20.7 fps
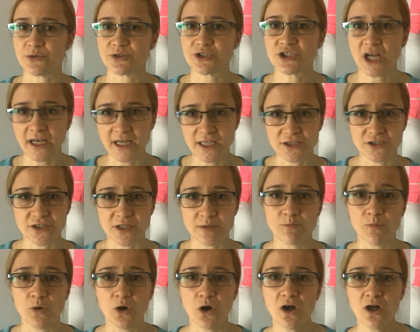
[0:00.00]
challenge
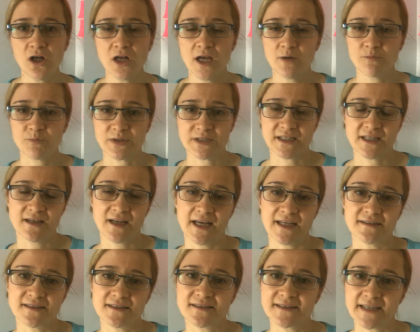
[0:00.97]
them more. But then
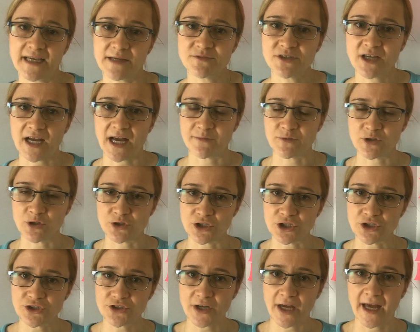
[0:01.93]
at the same time, you
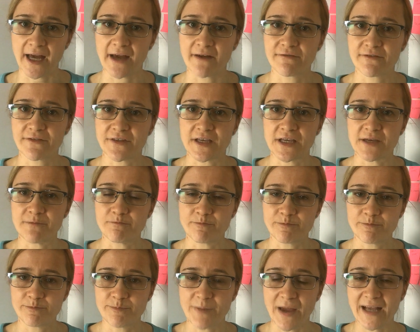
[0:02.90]
need to have the
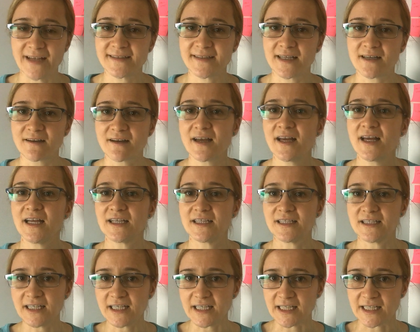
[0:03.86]
basic
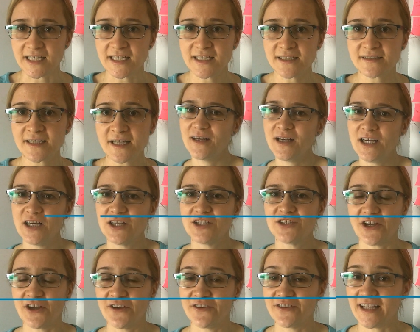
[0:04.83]
needs.
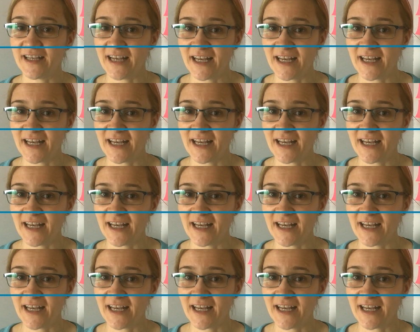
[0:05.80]
So the